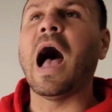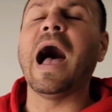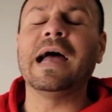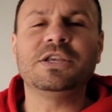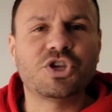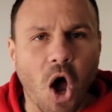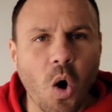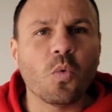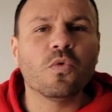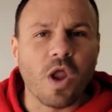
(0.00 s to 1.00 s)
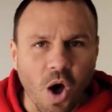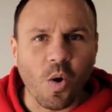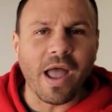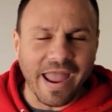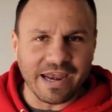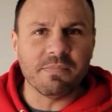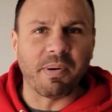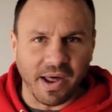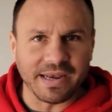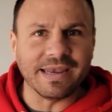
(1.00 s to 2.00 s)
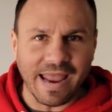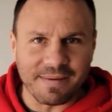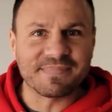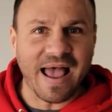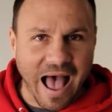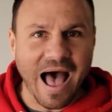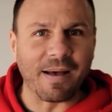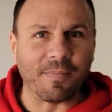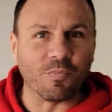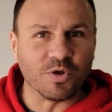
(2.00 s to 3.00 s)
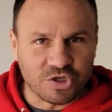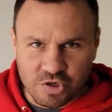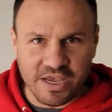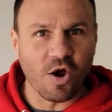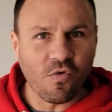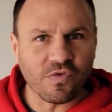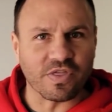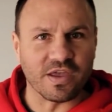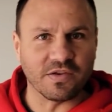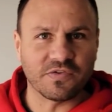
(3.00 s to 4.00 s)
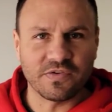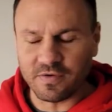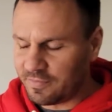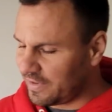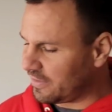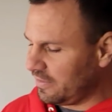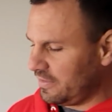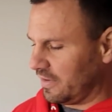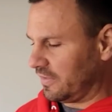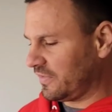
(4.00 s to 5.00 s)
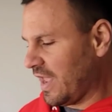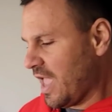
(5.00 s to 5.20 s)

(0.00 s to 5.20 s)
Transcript: I don't know anybody named Tom. Would you get over this? Oh my goodness.